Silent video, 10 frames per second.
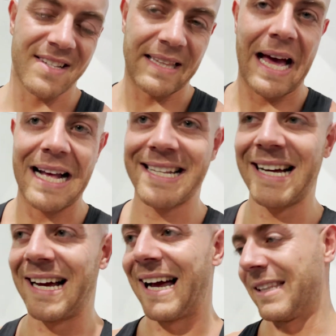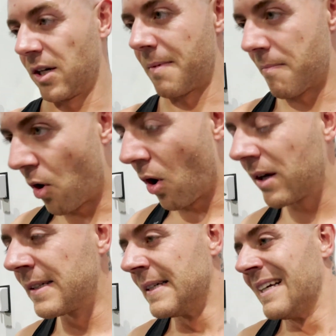that a little bit more.
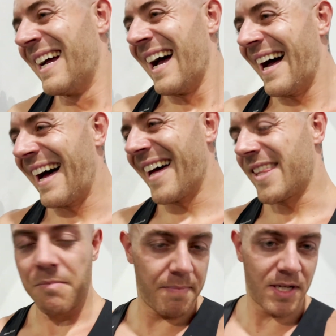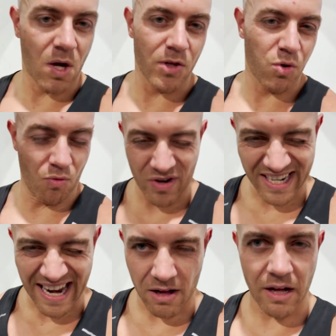Then we've been going to a rear
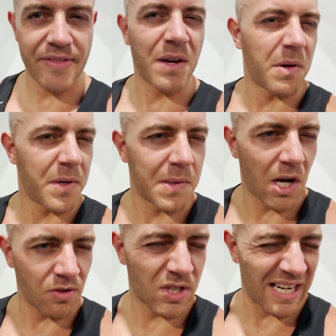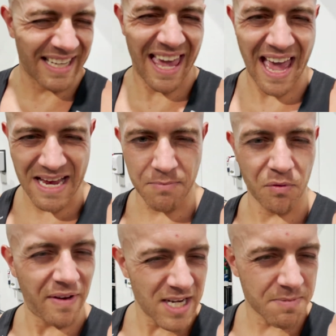delt. I think we were doing alternate cable
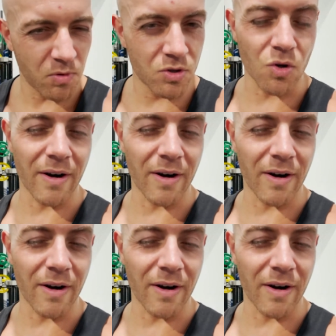face pulls, or I